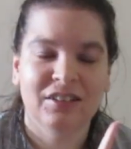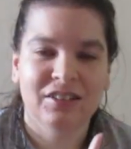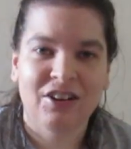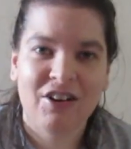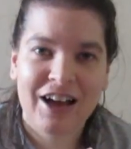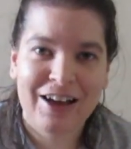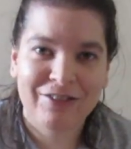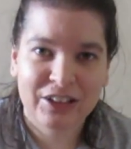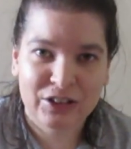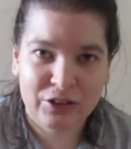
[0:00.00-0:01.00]
Not
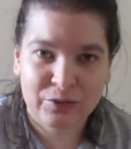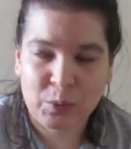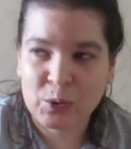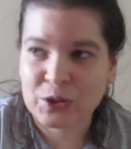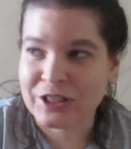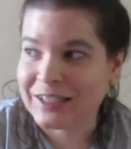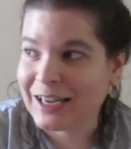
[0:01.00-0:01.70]
having enough water.